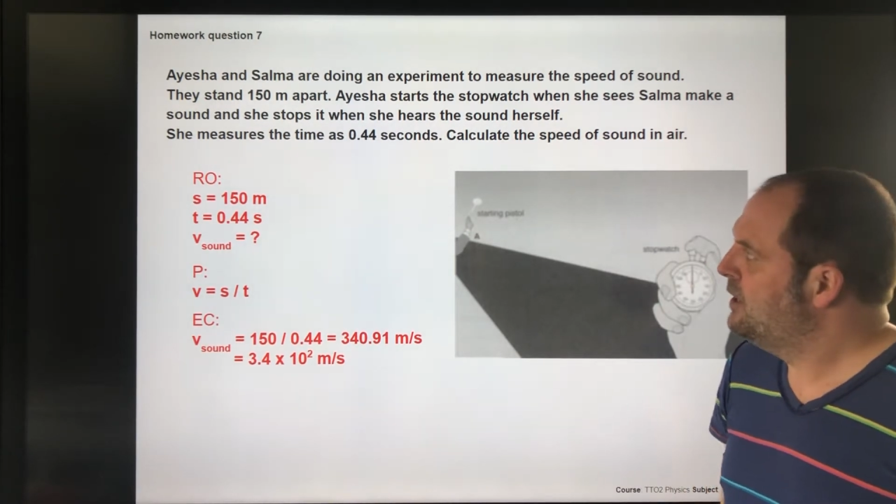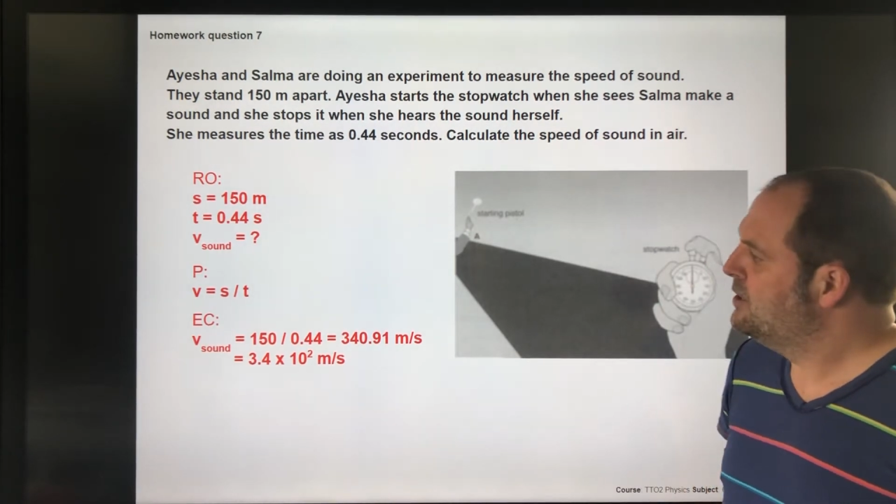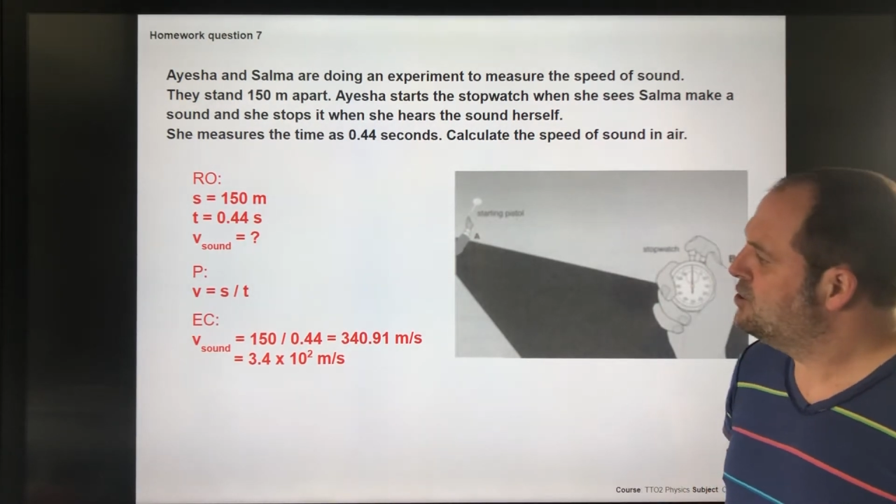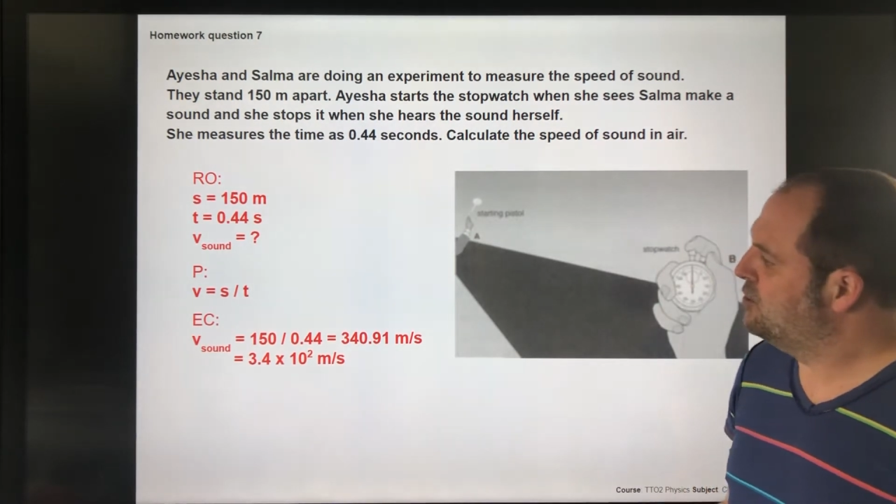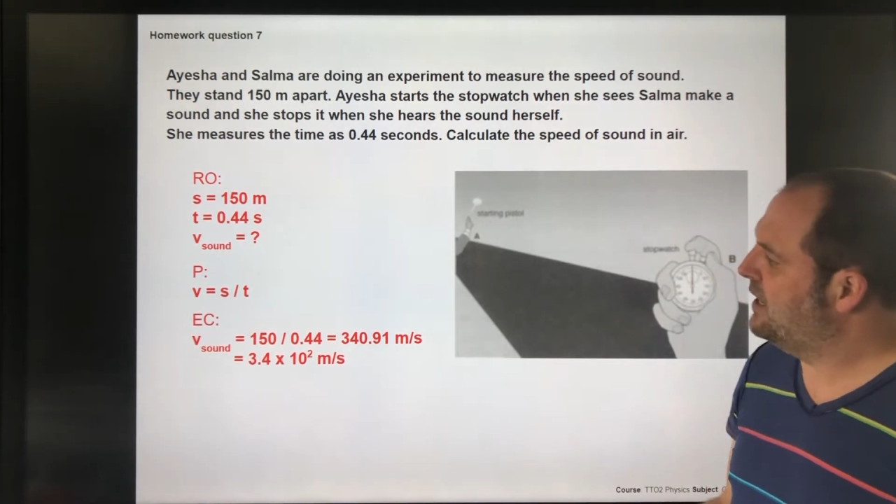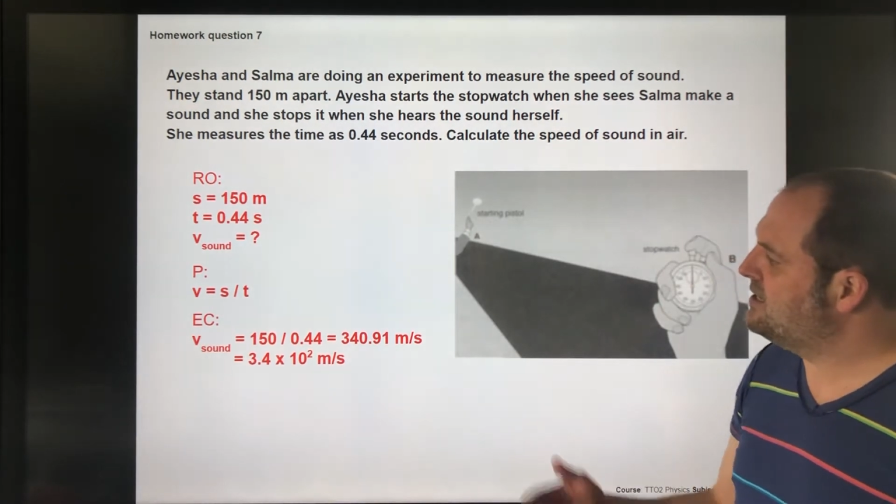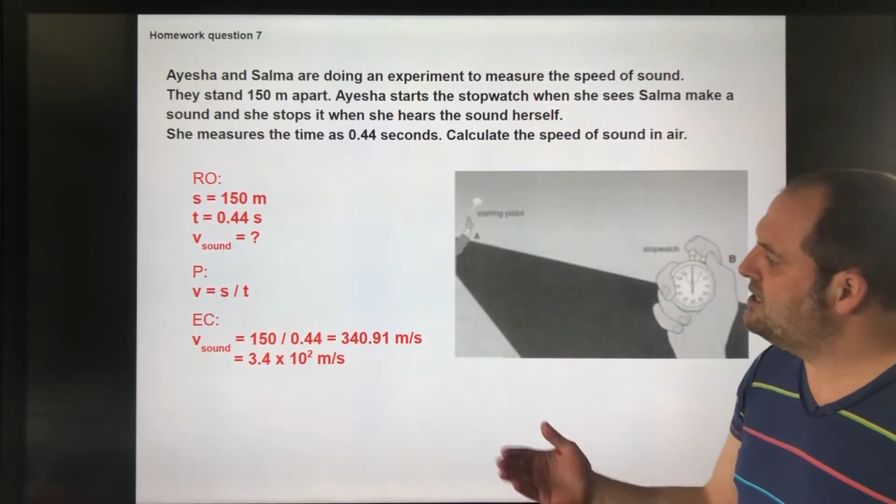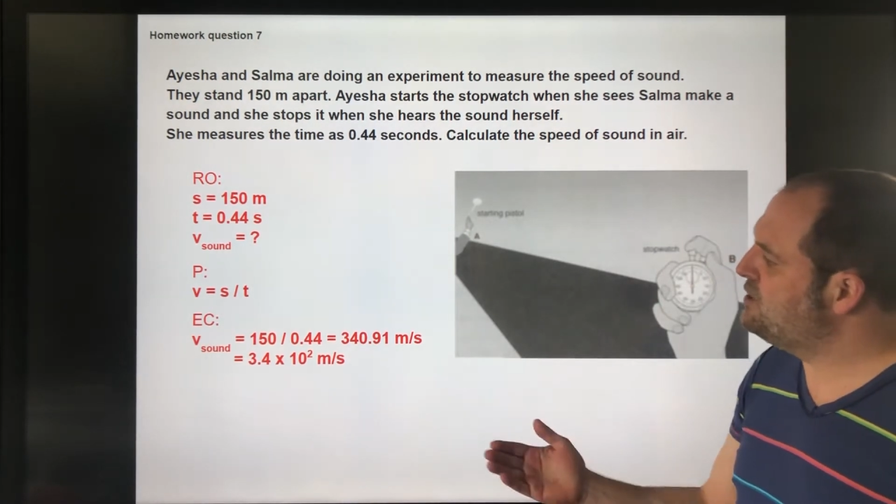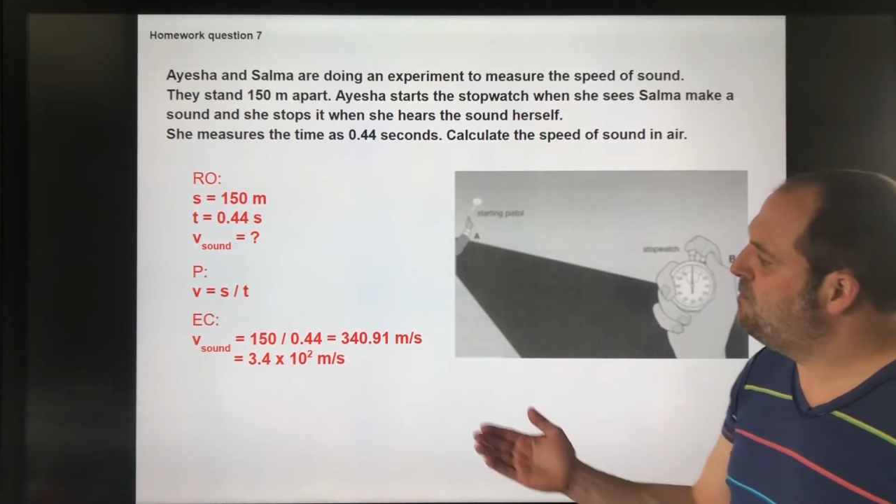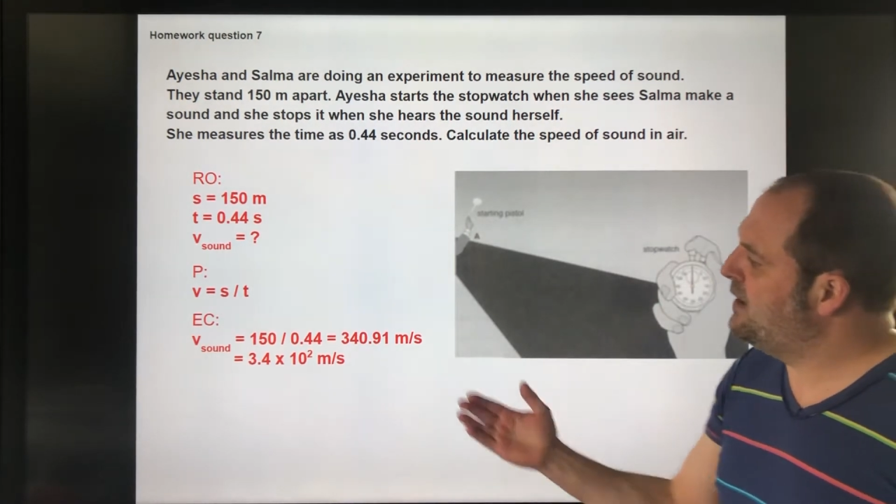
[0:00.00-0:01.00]
So that is the
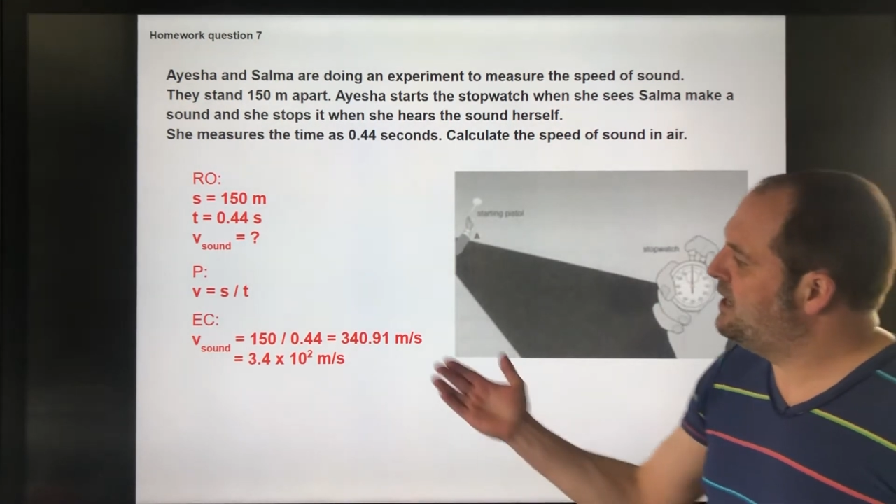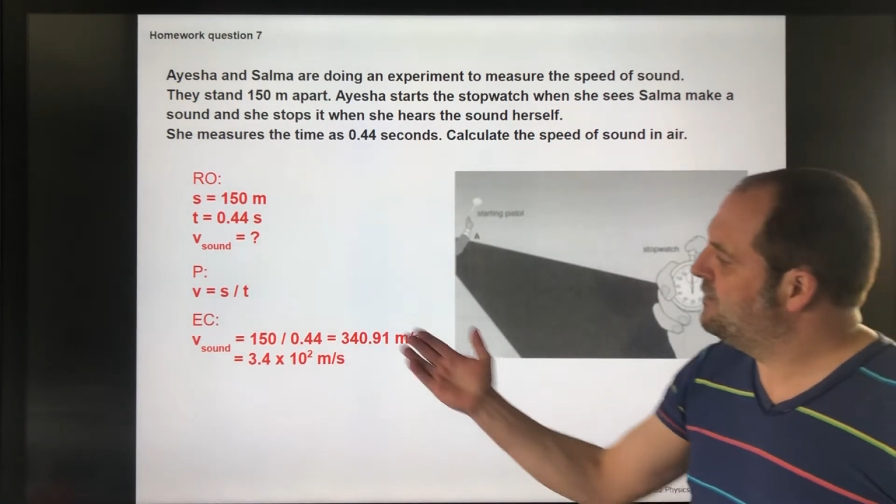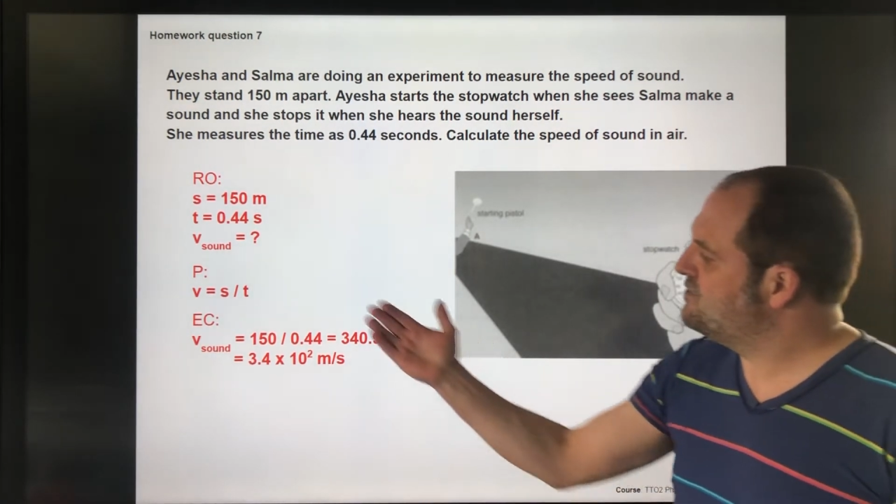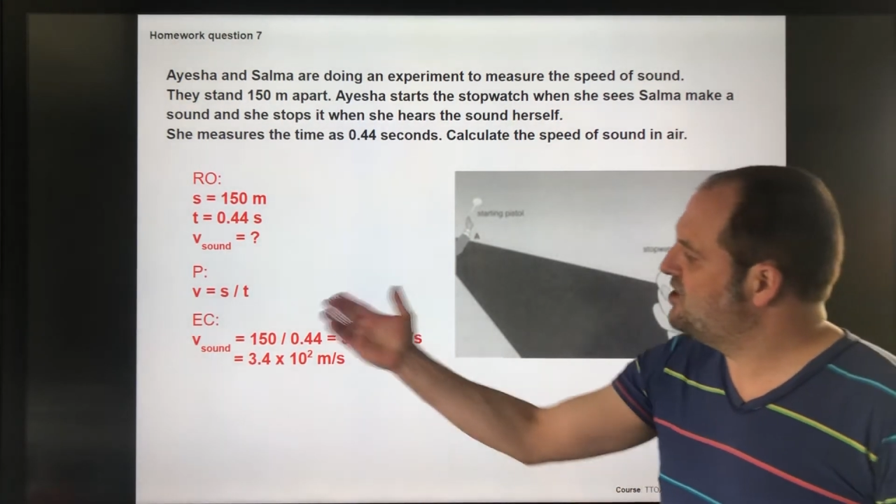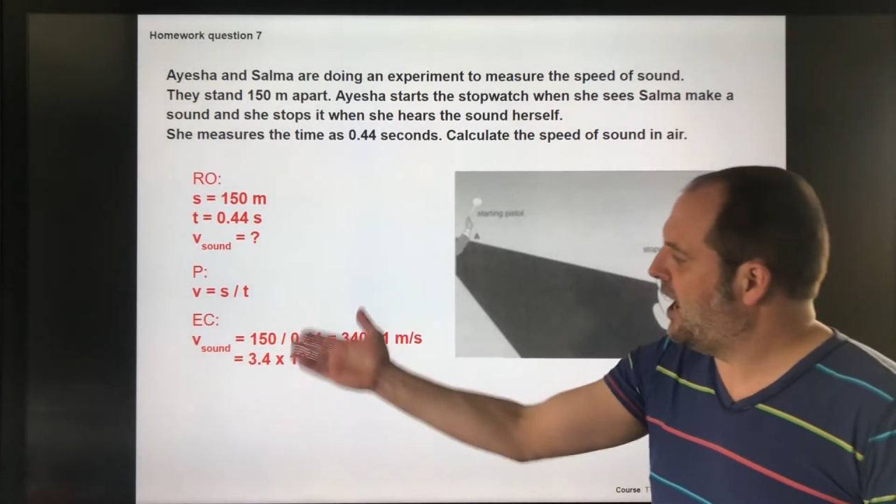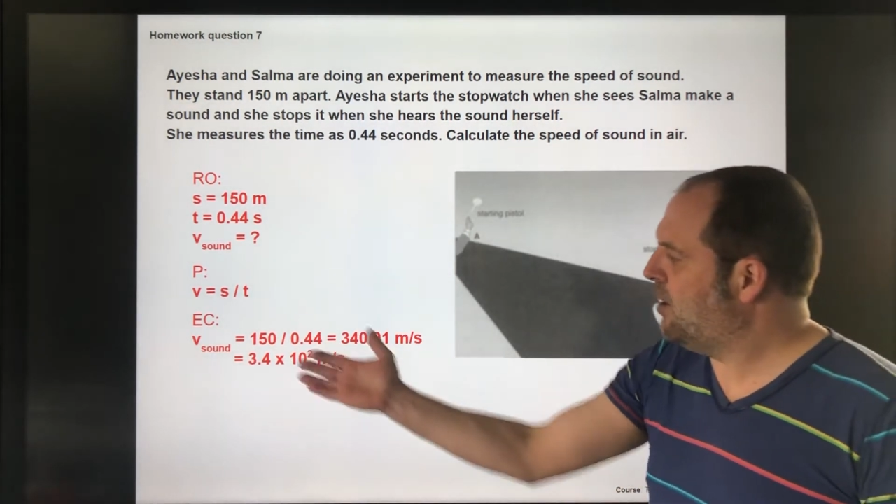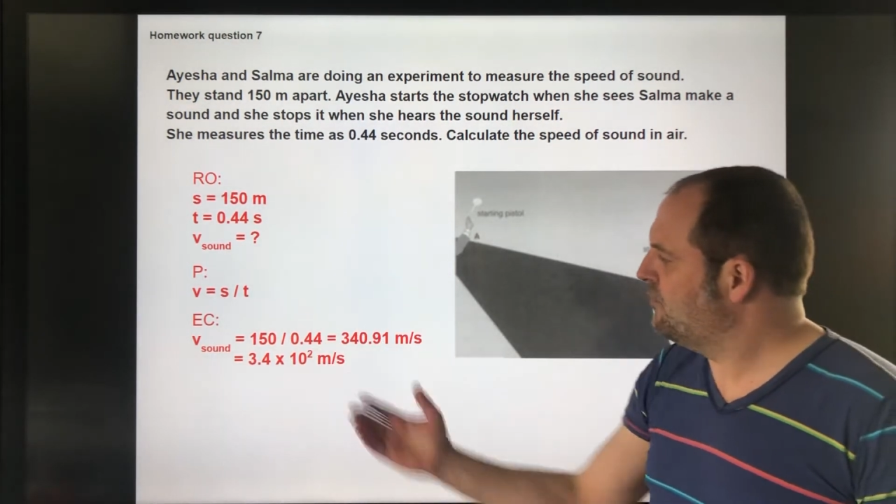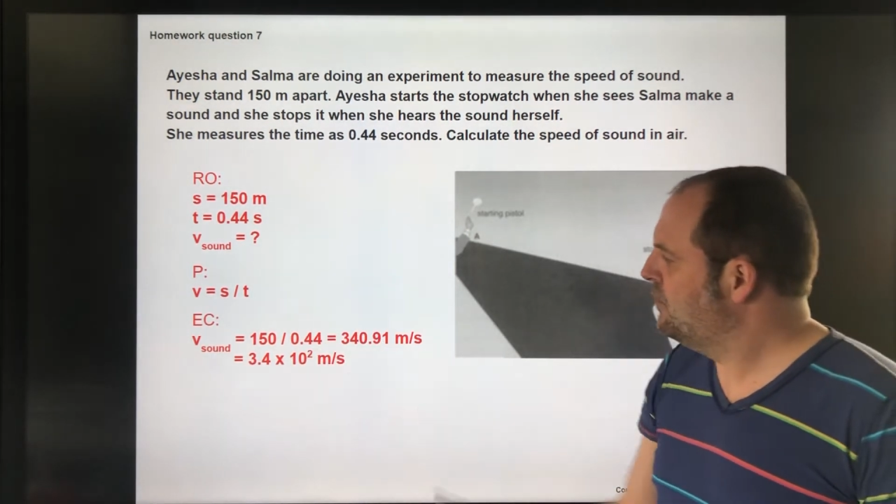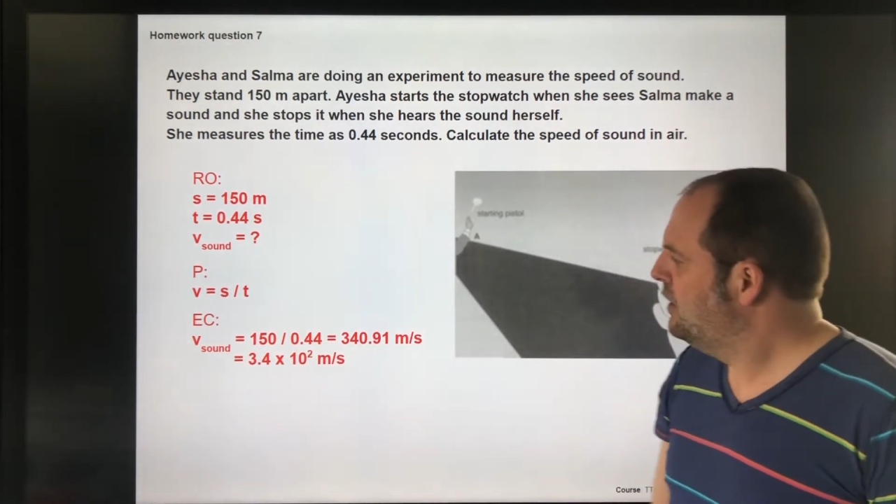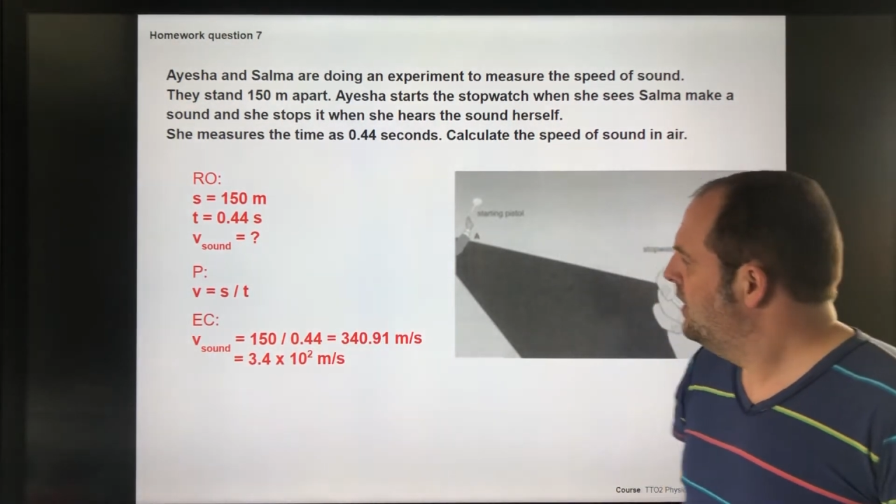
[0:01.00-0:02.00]
speed of sound